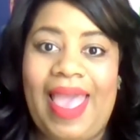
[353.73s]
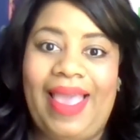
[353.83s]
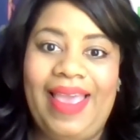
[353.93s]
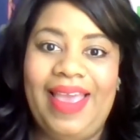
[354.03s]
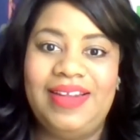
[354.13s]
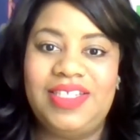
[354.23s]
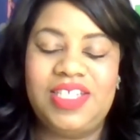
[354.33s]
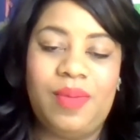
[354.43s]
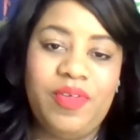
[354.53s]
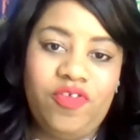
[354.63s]
and
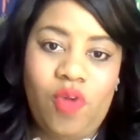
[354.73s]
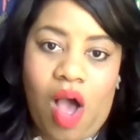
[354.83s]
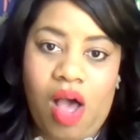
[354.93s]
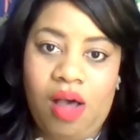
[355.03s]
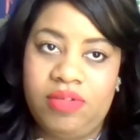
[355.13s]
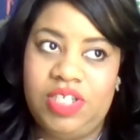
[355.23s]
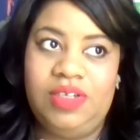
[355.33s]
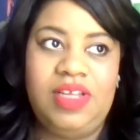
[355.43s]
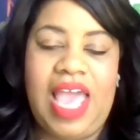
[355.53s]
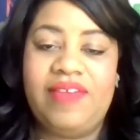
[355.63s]
some of you
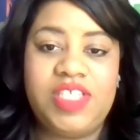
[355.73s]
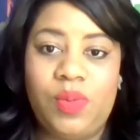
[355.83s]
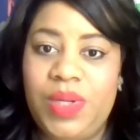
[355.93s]
all have so